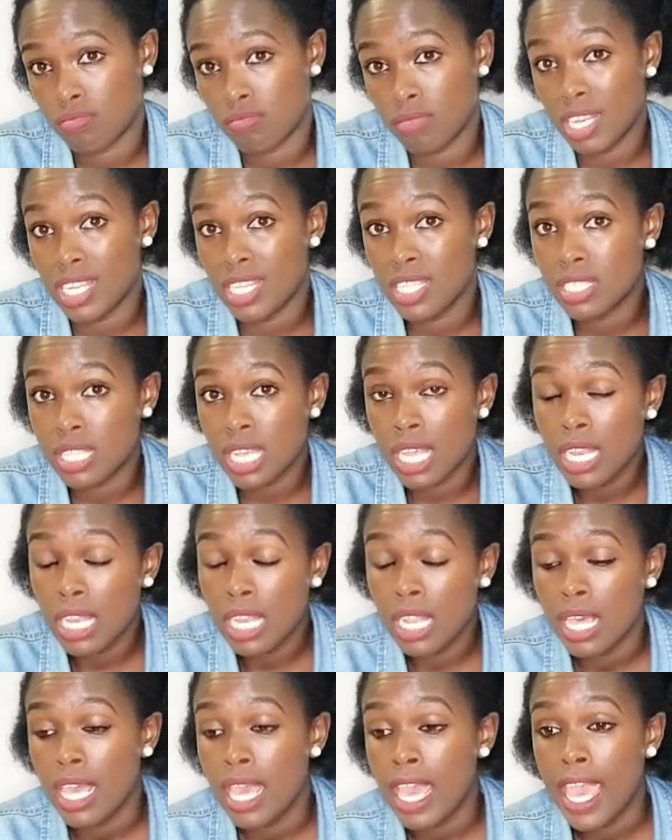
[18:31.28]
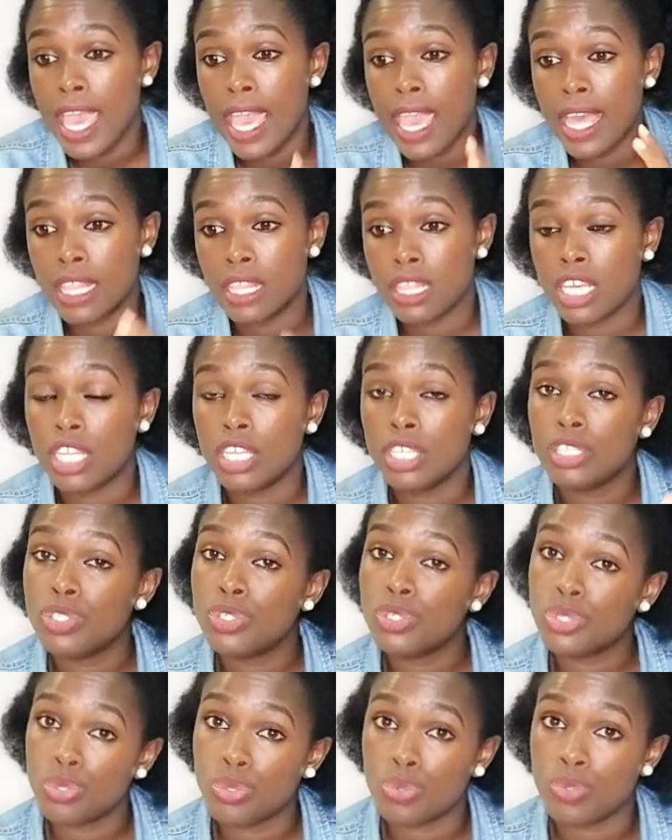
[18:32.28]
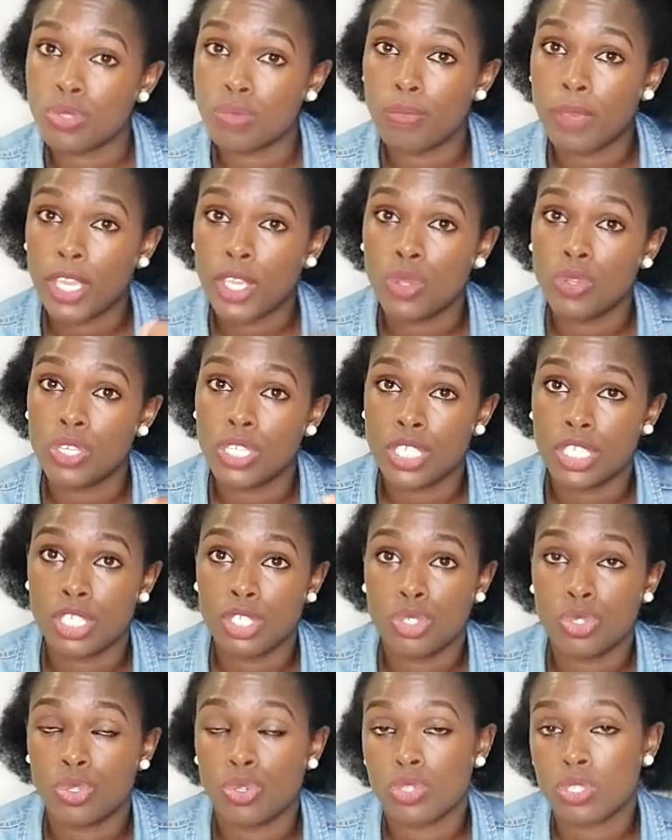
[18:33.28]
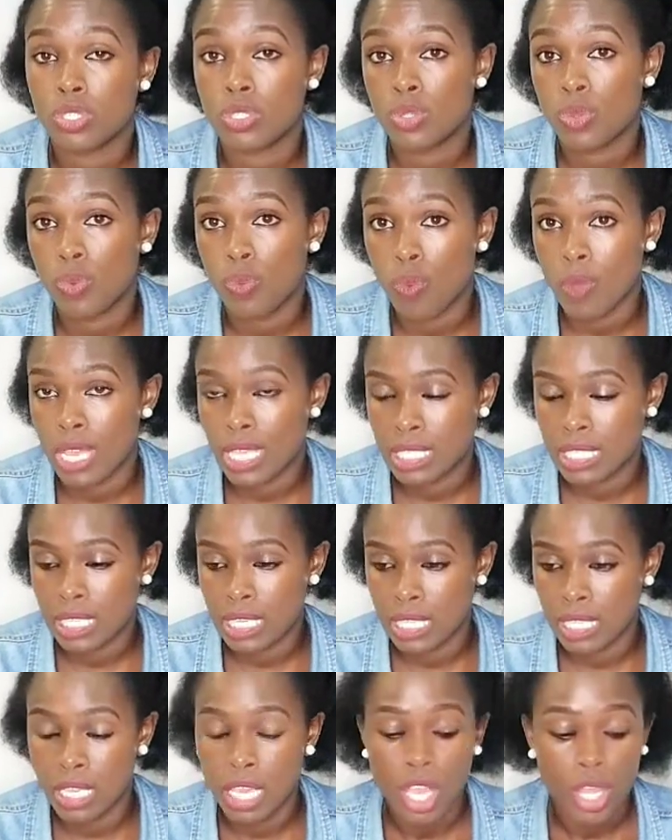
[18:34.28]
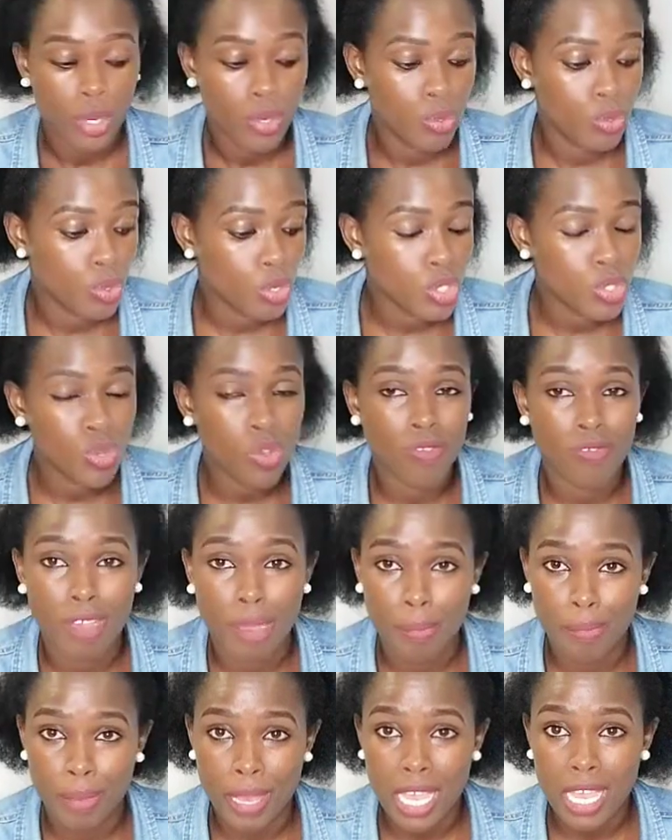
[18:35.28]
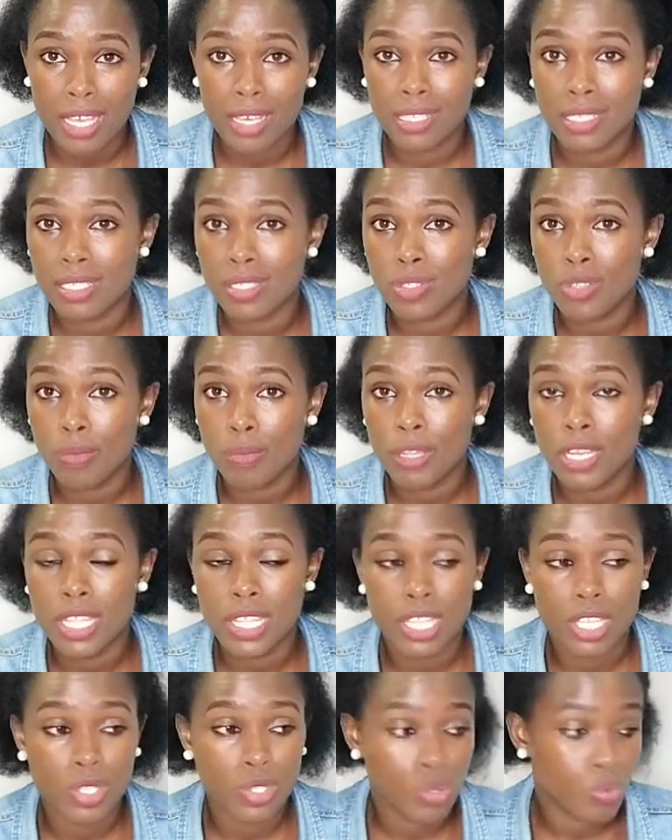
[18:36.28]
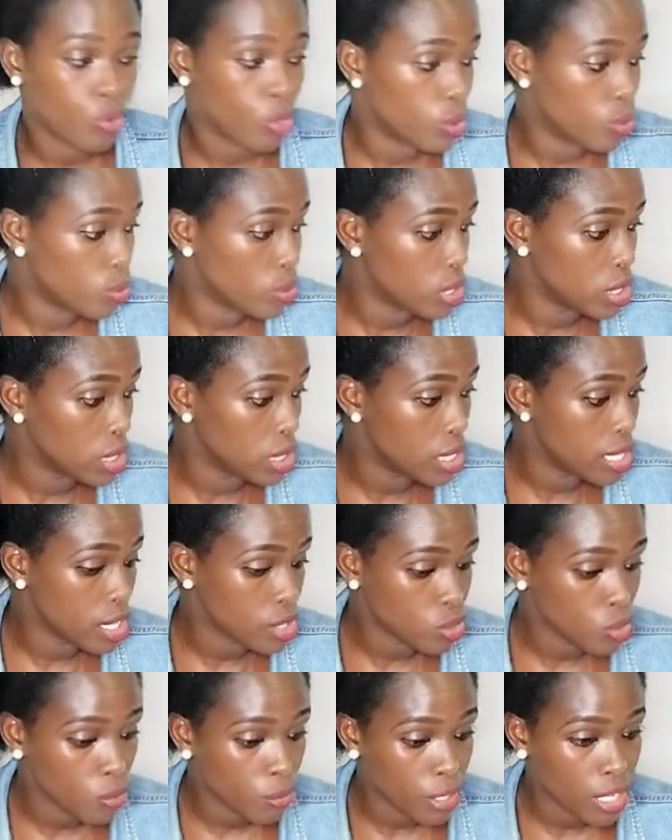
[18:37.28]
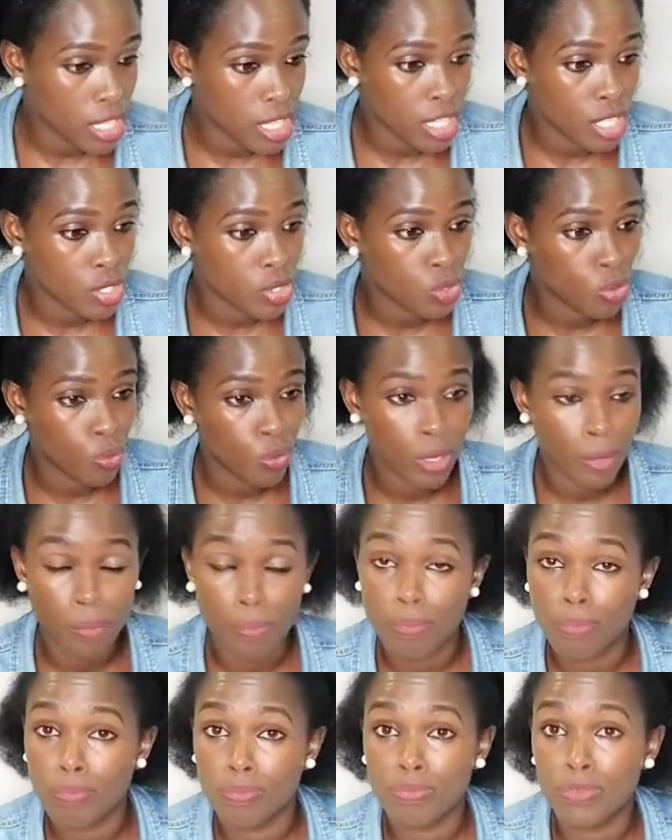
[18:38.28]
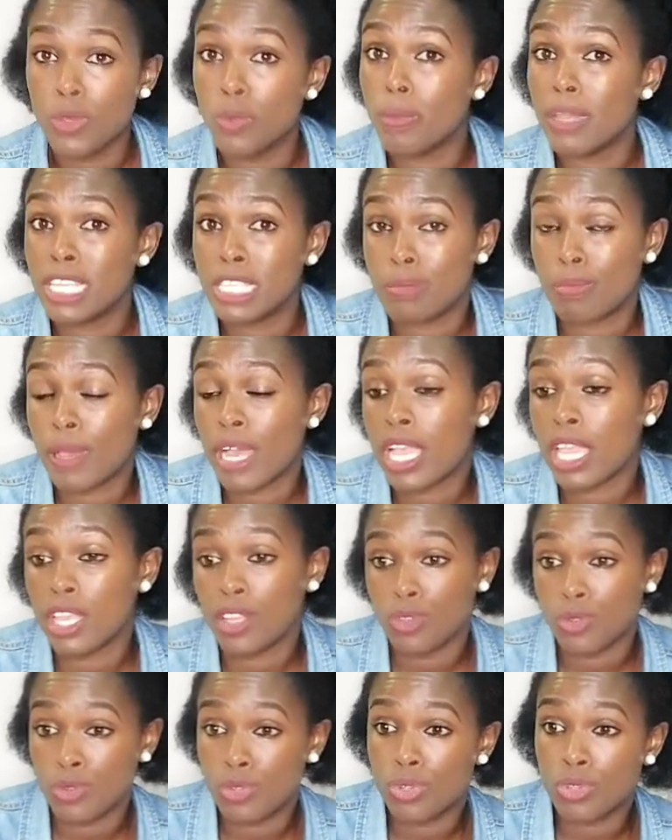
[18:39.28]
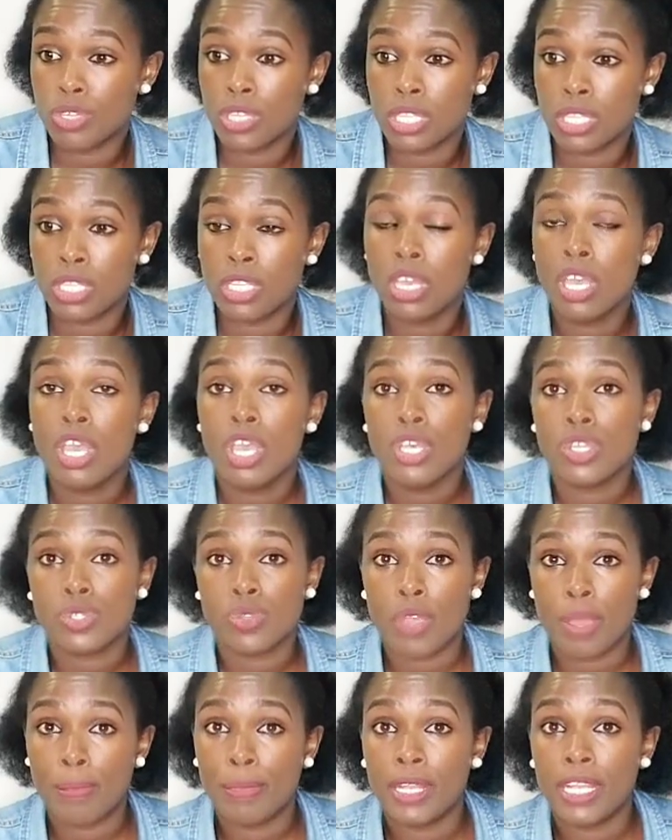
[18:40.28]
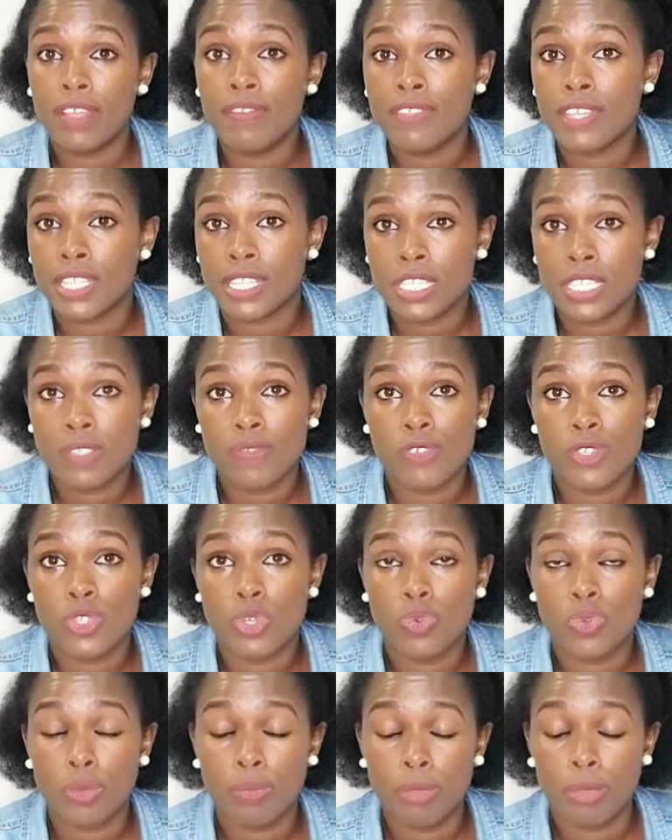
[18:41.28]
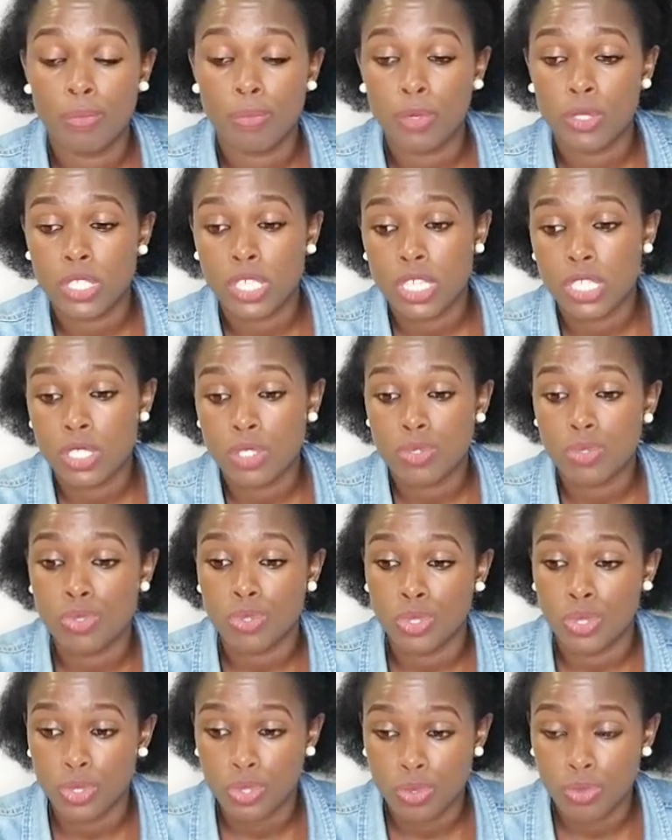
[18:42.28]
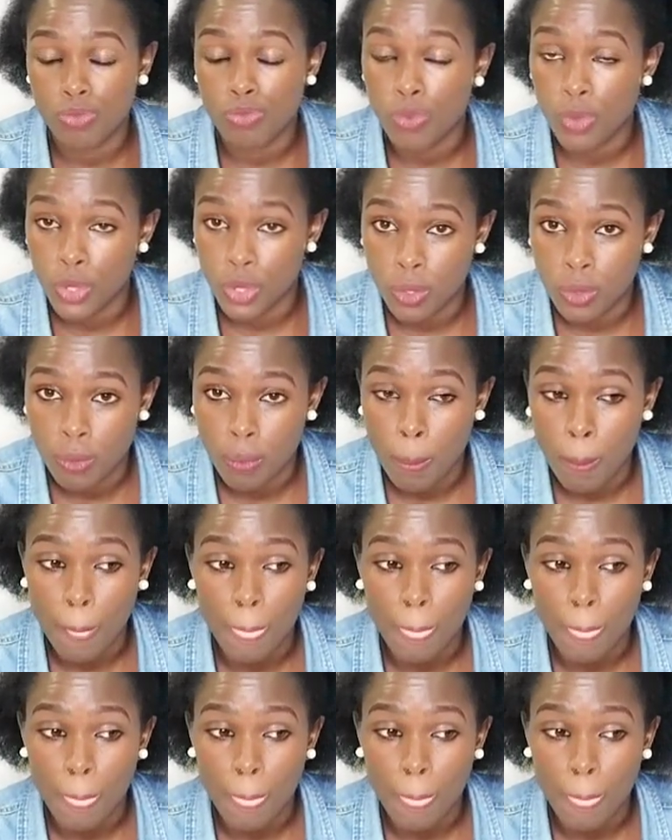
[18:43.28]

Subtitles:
listen and then choose. Make your decisions wisely. Do not overpack. So many things you will not need. There's so many things you might pack and you don't need. So I believe that this video will be important for you.